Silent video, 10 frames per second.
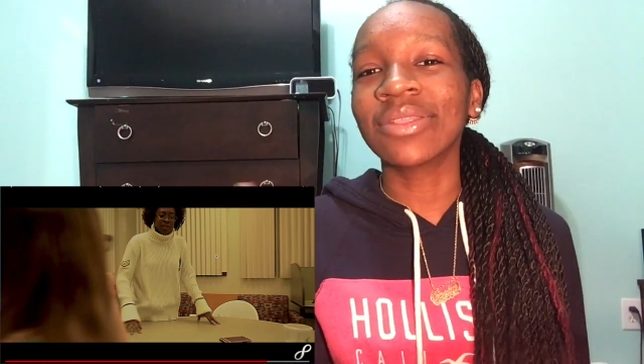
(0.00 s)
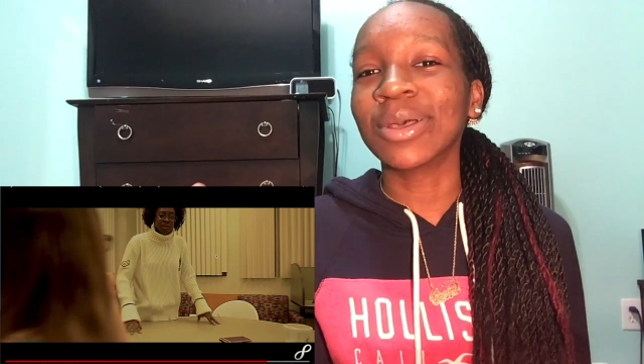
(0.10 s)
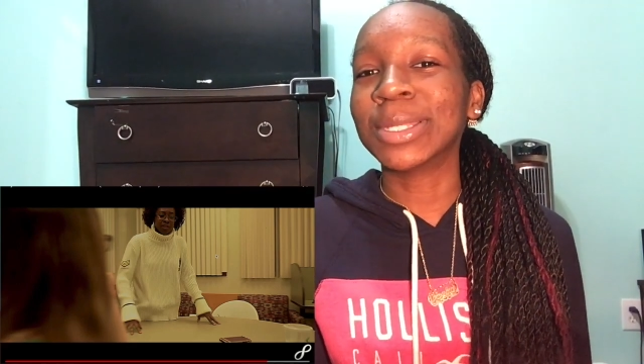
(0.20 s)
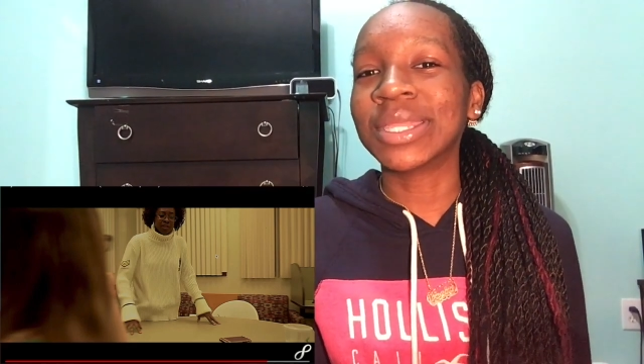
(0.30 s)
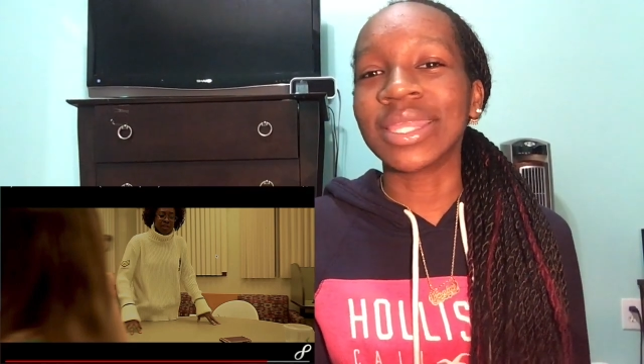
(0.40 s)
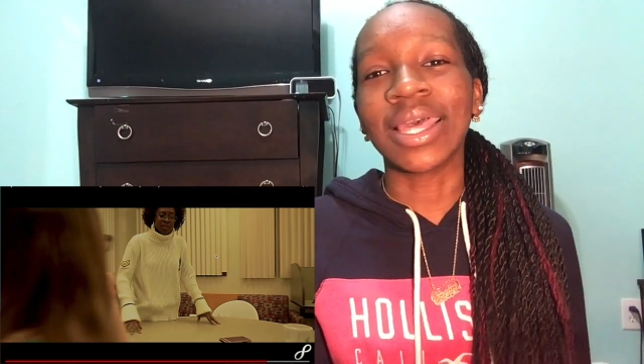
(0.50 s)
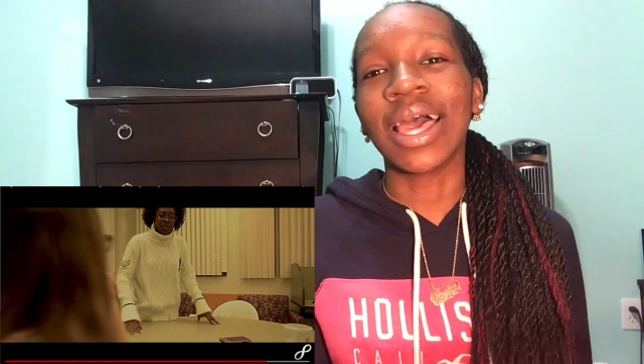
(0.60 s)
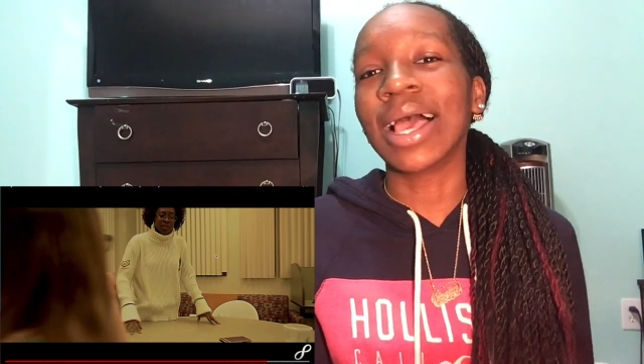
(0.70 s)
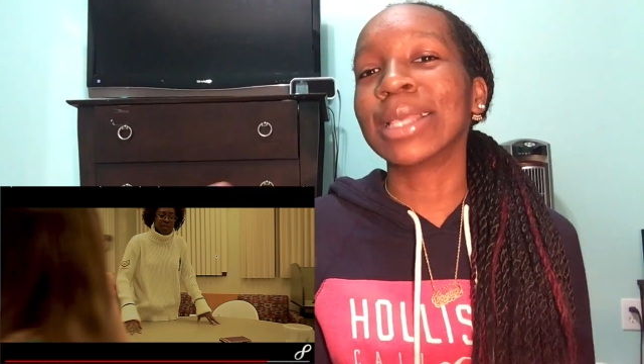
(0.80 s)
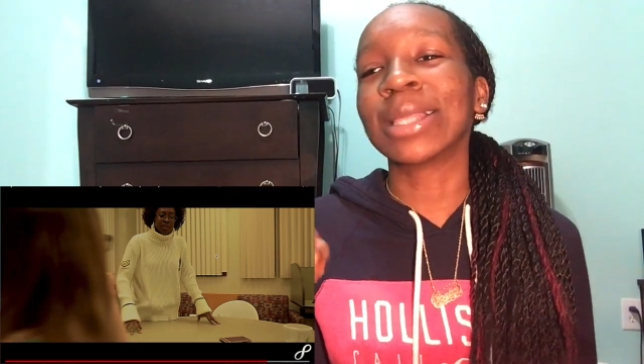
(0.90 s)
I thought she
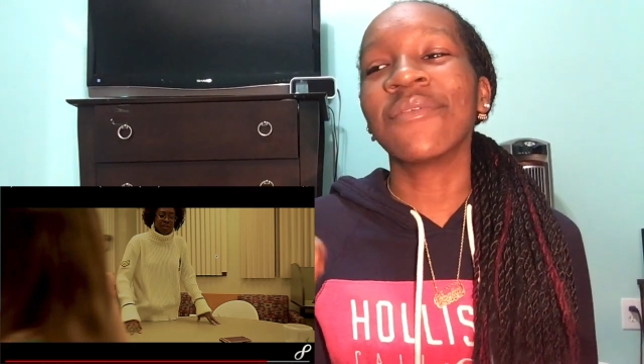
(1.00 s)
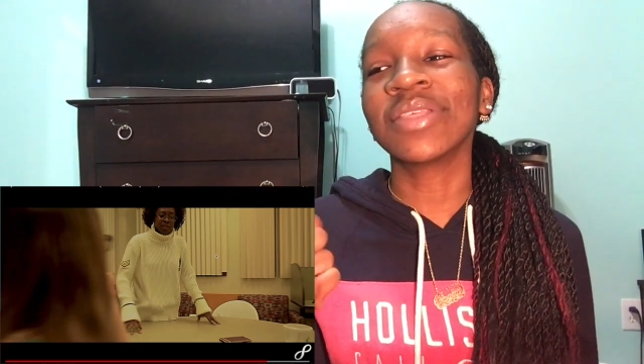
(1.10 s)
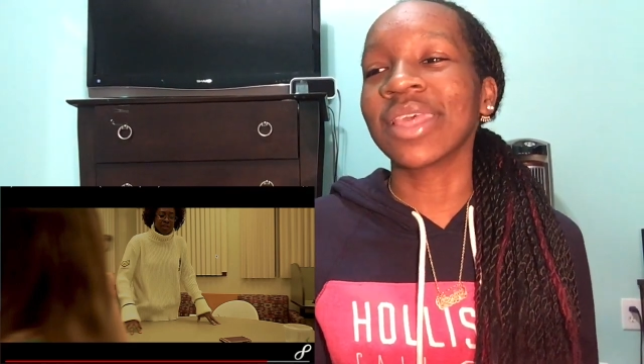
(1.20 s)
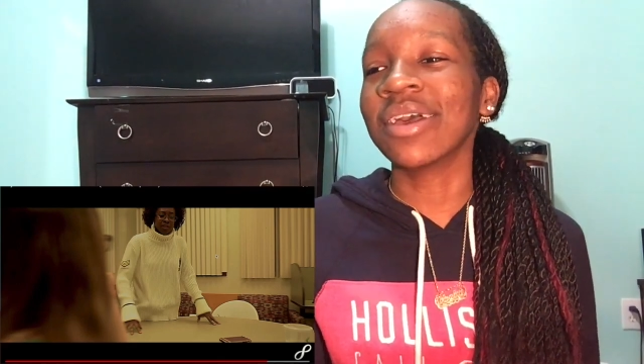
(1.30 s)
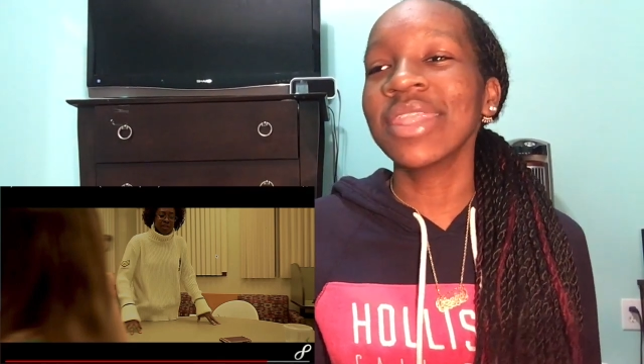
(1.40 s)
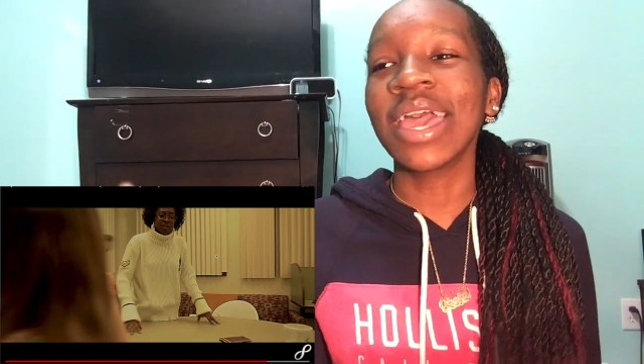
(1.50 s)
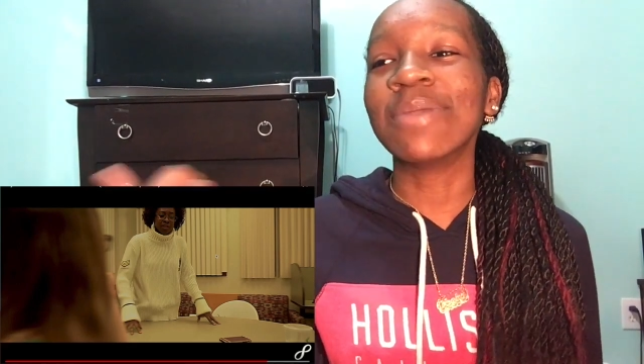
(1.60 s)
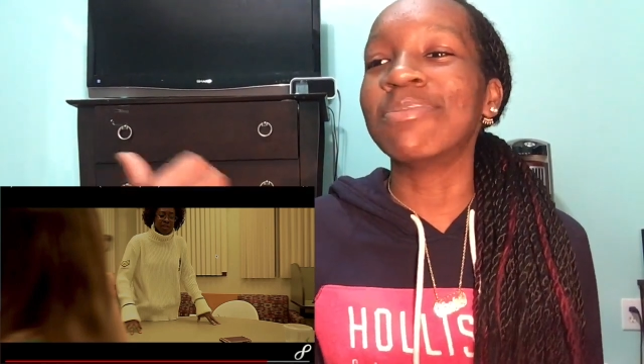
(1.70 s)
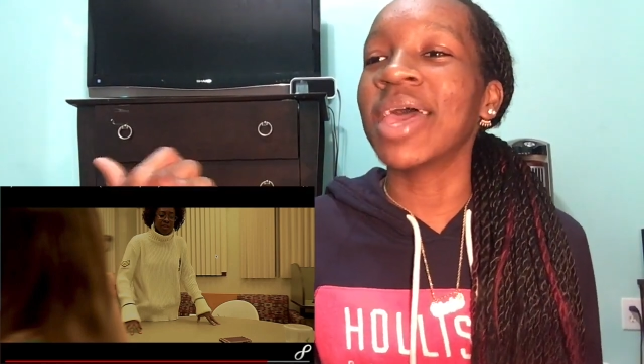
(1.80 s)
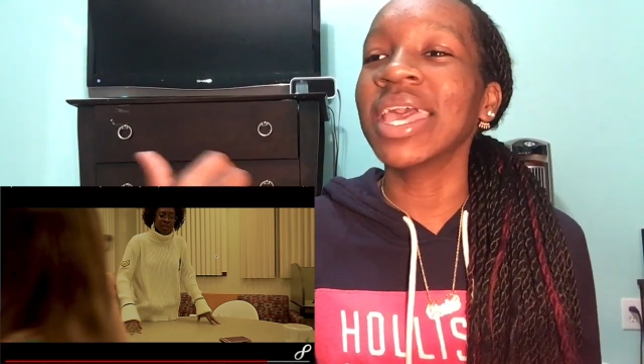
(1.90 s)
said actually. Her
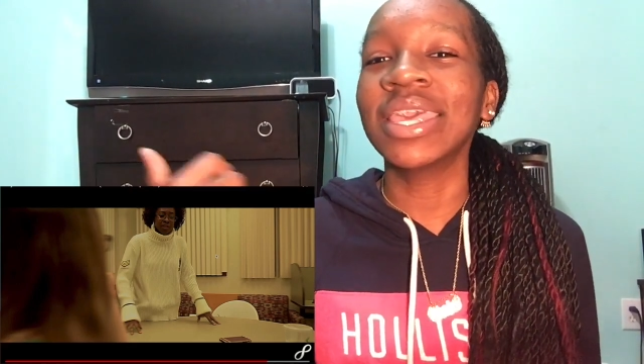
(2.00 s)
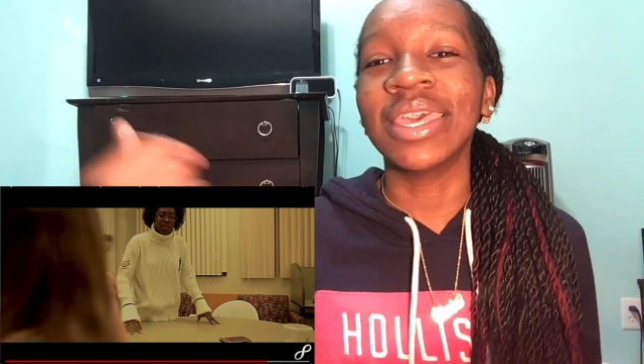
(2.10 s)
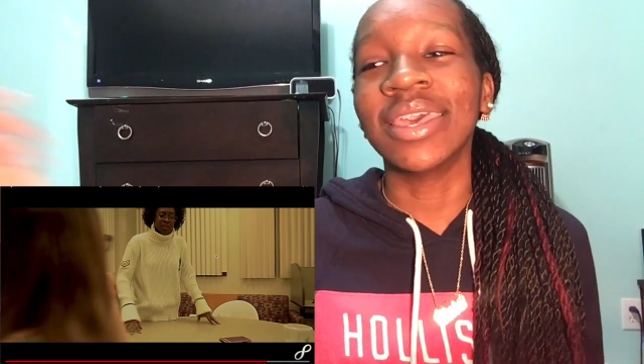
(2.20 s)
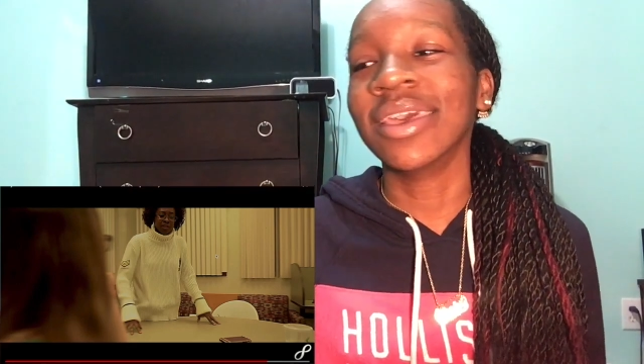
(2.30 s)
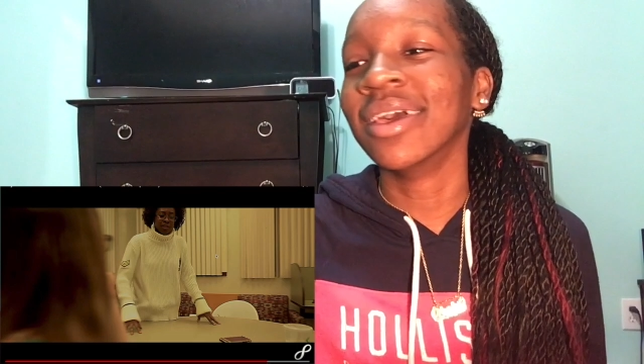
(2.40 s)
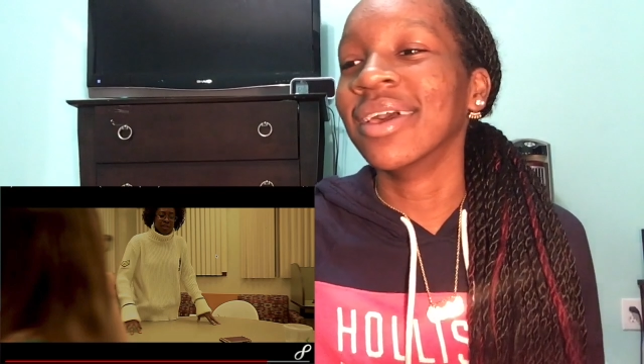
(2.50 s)
name Becky.